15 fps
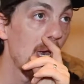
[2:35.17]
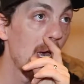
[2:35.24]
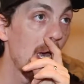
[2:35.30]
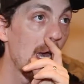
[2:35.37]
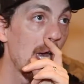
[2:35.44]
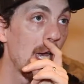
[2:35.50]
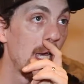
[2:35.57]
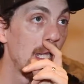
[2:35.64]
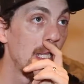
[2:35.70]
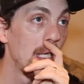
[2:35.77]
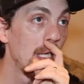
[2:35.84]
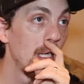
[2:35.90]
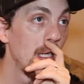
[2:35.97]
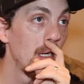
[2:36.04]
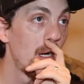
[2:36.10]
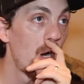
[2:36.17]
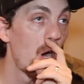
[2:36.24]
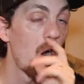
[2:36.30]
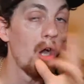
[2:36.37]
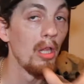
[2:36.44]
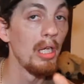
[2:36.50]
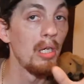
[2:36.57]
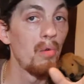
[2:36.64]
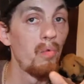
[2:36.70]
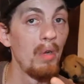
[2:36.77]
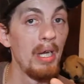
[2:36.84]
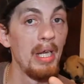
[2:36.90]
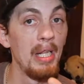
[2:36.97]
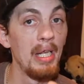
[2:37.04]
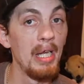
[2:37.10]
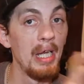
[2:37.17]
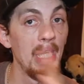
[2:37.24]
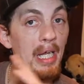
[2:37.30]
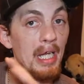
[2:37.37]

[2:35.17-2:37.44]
and Harley Quinn